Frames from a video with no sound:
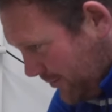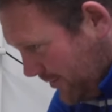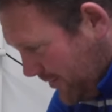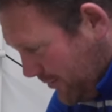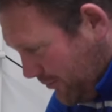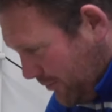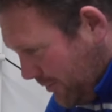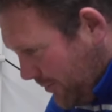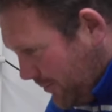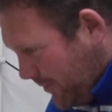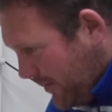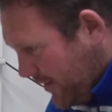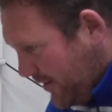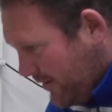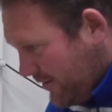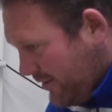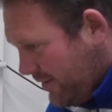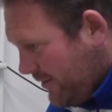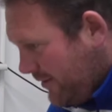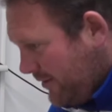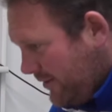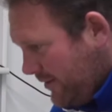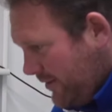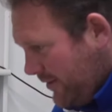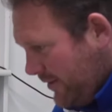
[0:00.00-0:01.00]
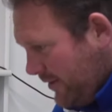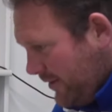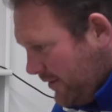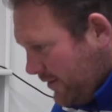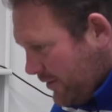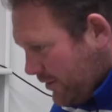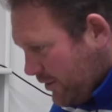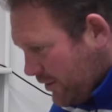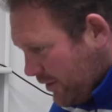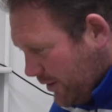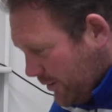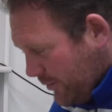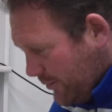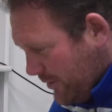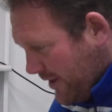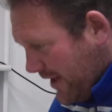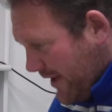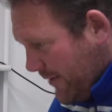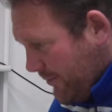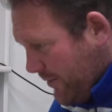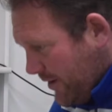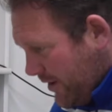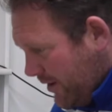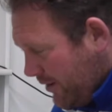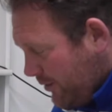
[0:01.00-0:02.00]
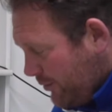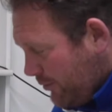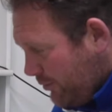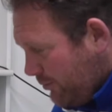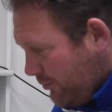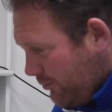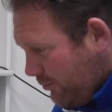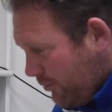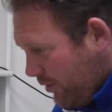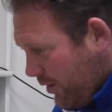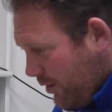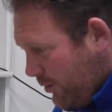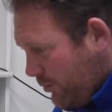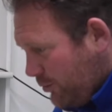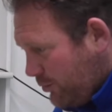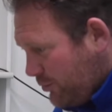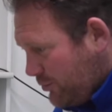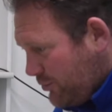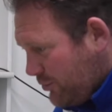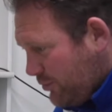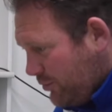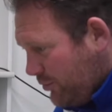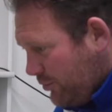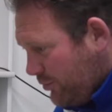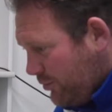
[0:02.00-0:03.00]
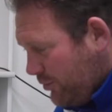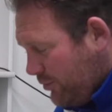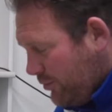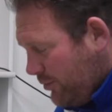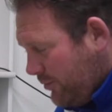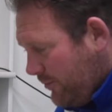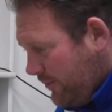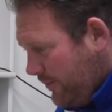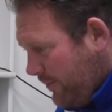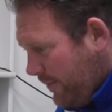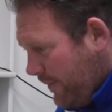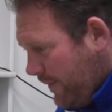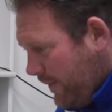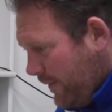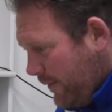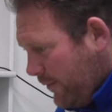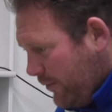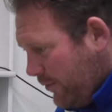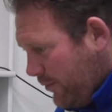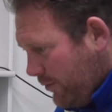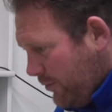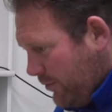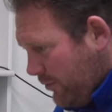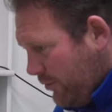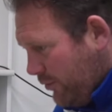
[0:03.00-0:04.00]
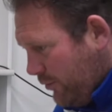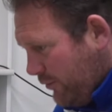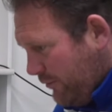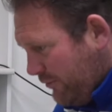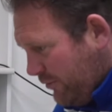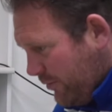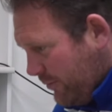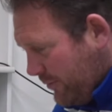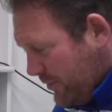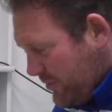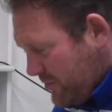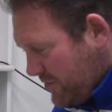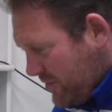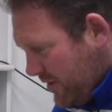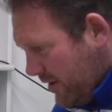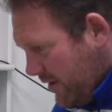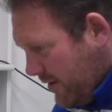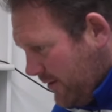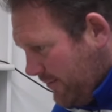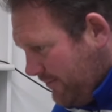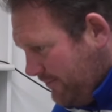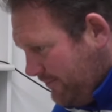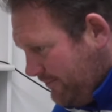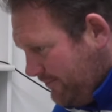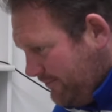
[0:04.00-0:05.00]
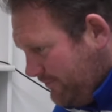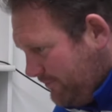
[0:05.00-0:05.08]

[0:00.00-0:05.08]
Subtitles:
whether it be, you know, cameo roles or from the start.